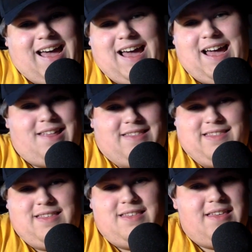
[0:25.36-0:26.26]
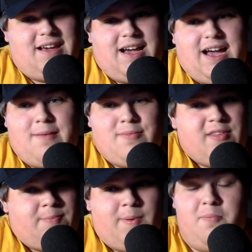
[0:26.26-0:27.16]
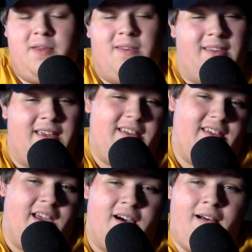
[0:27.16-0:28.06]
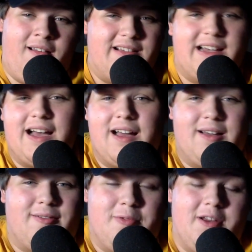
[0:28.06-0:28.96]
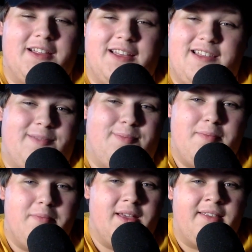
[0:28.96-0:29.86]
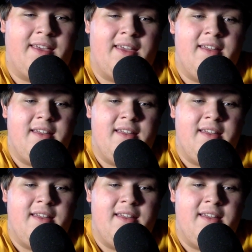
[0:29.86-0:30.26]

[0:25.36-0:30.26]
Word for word: I I've just been busy, y'all. I, I've really just been busy.